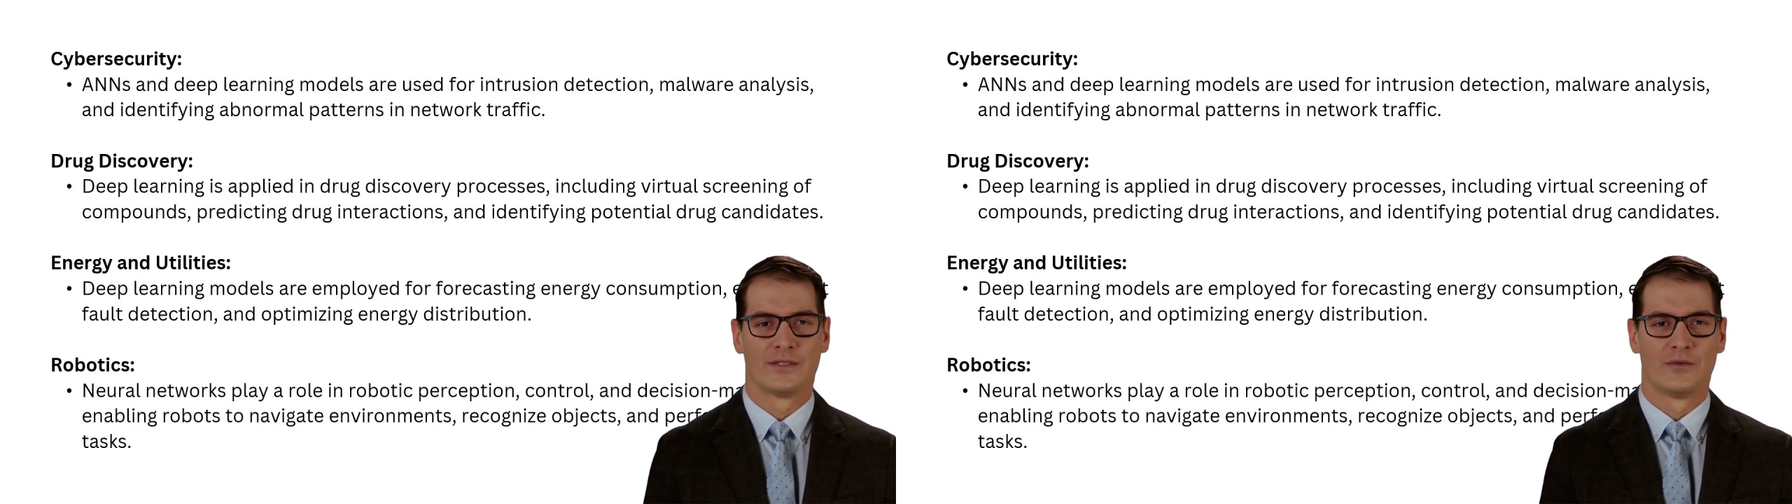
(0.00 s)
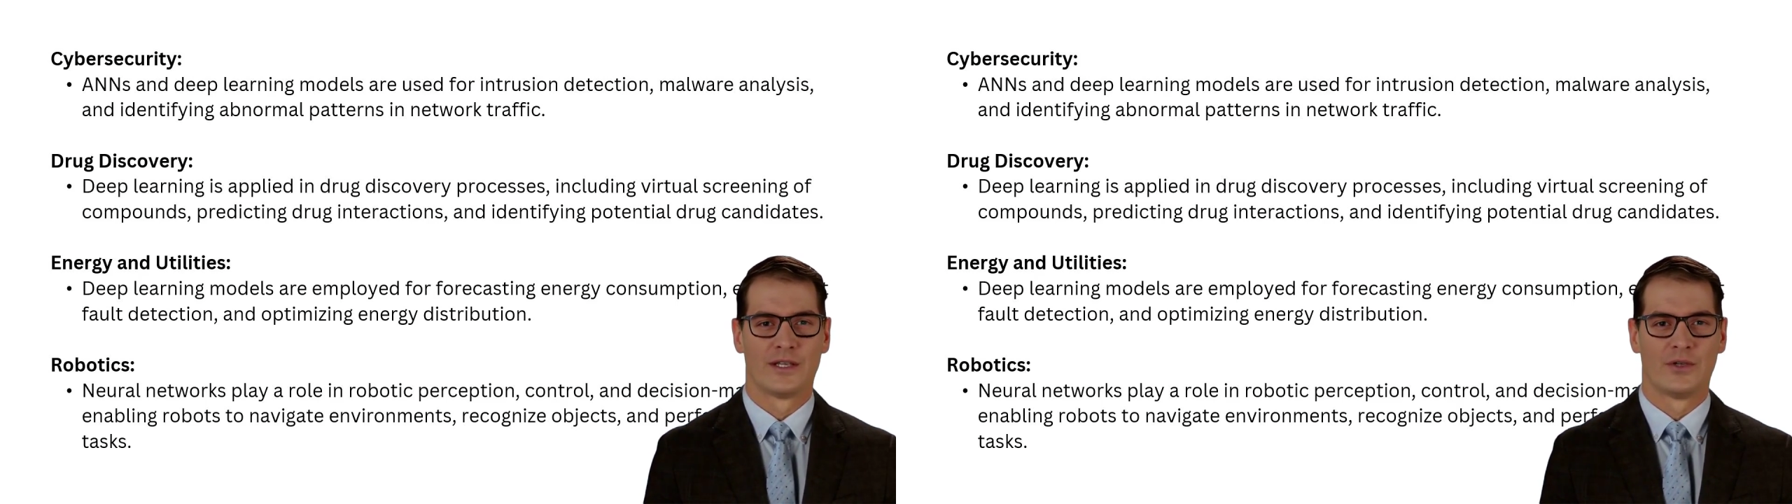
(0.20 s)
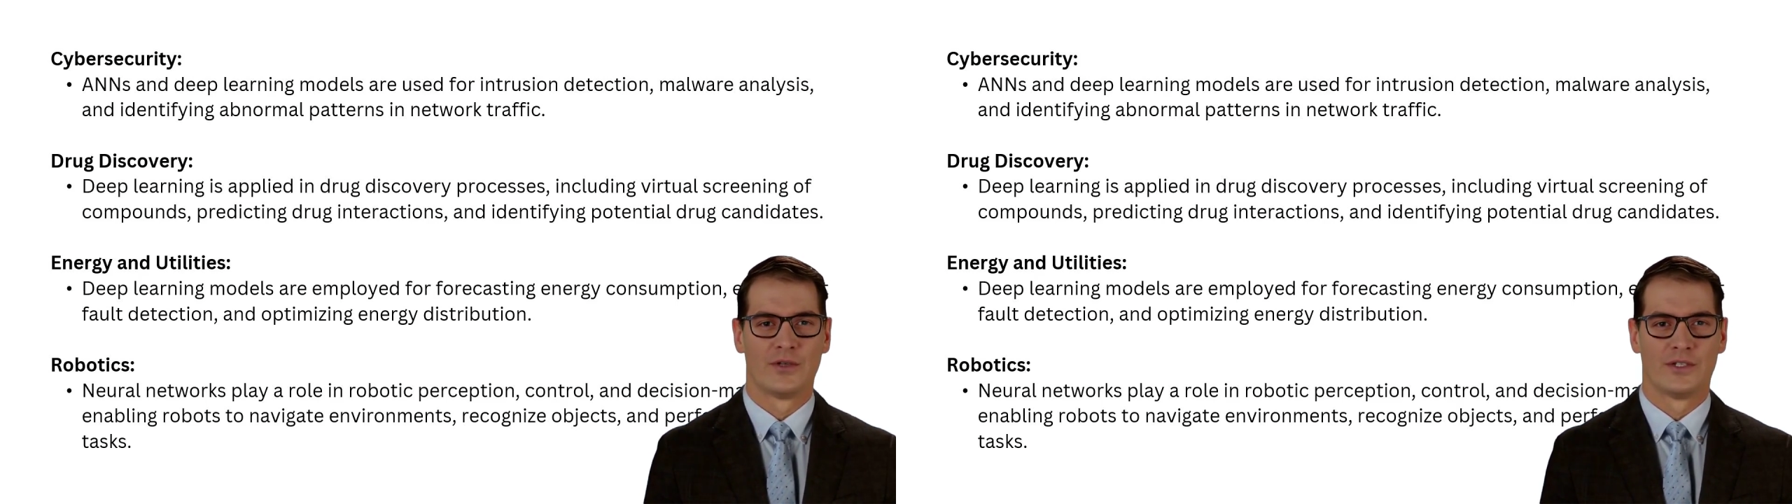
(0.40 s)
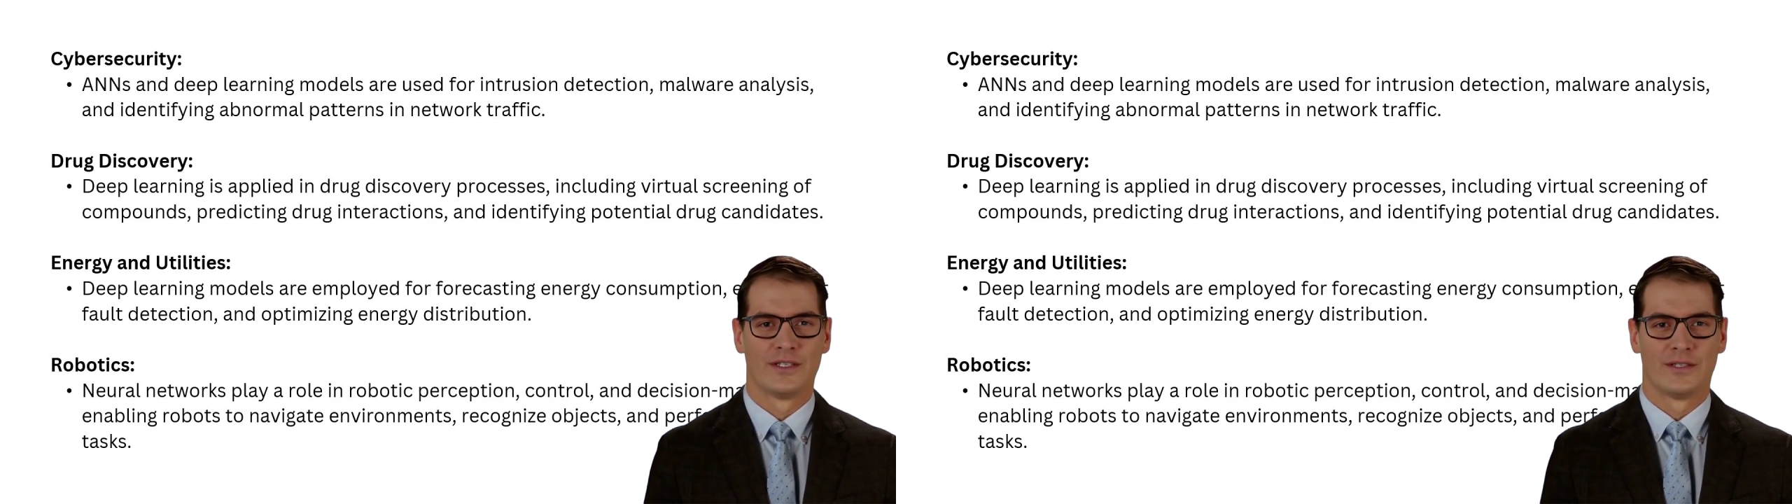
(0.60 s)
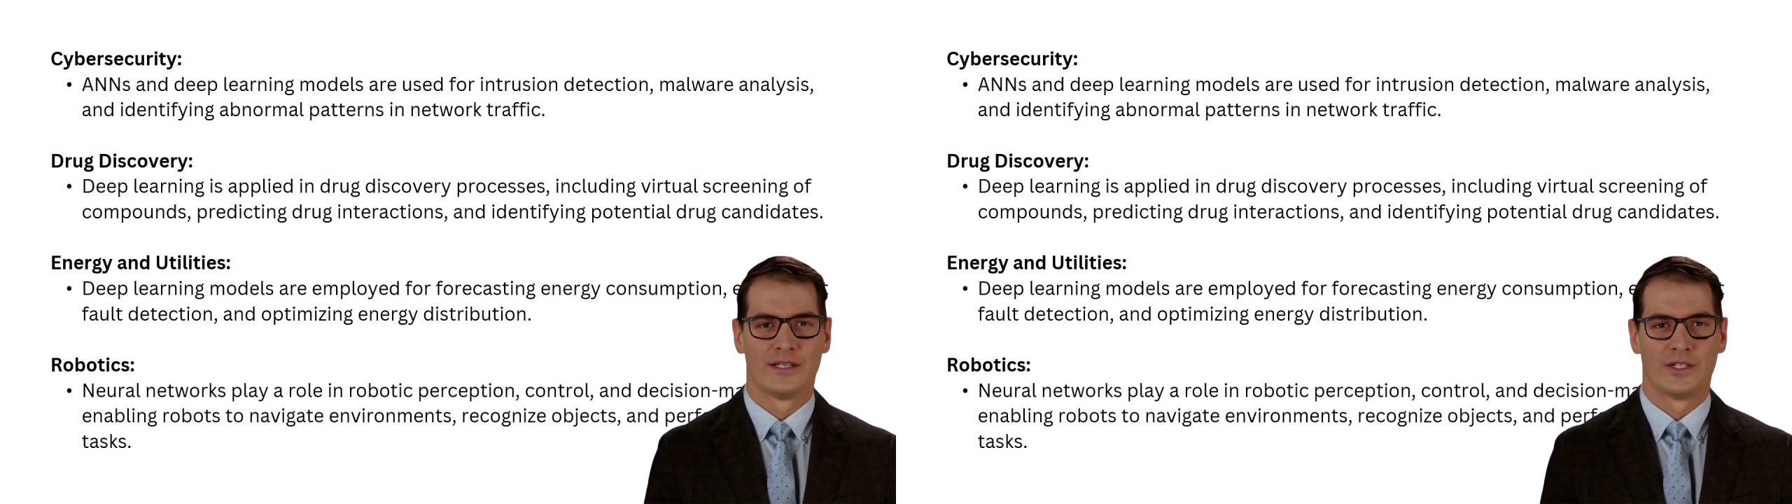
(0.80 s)
for intrusion
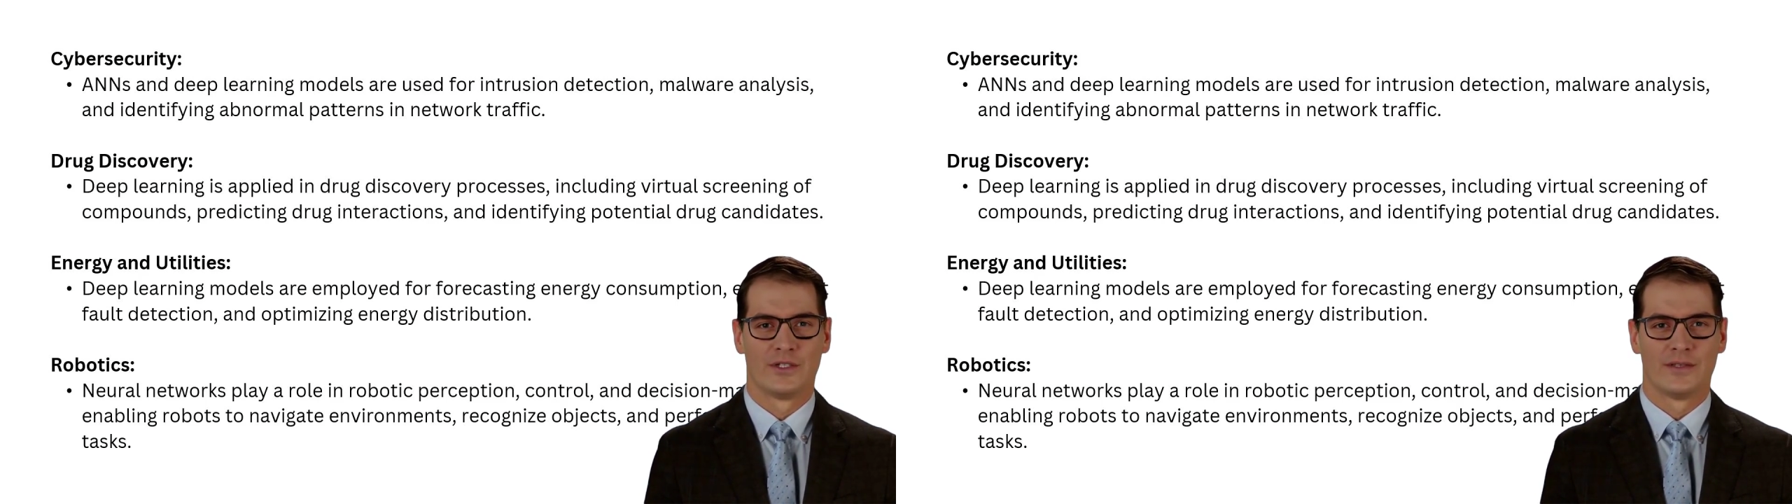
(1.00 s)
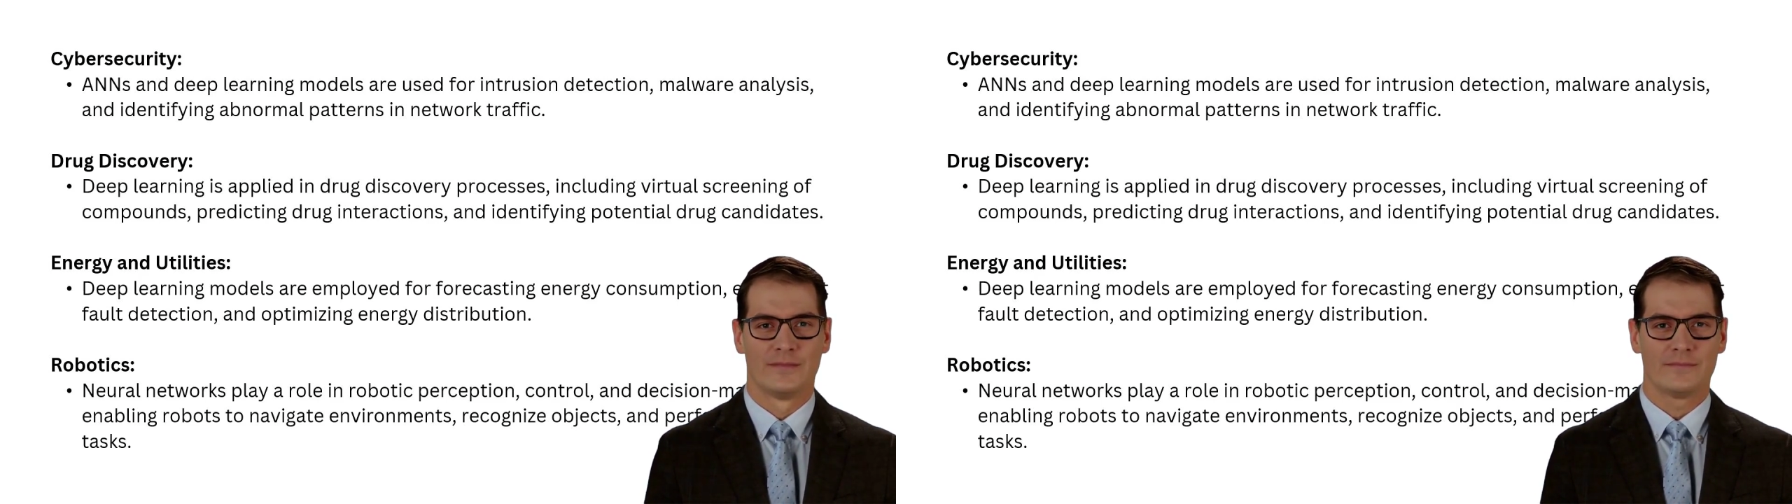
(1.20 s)
detection,